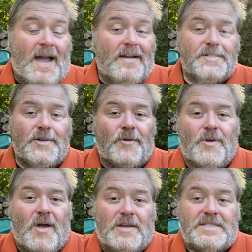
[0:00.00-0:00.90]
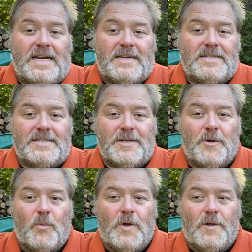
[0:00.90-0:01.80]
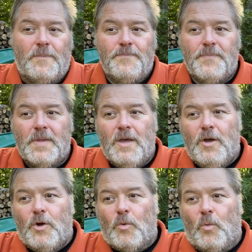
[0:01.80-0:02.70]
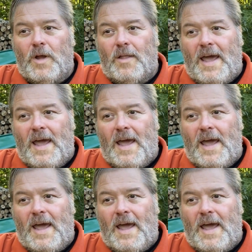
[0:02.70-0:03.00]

I honestly don't know how stainless steel will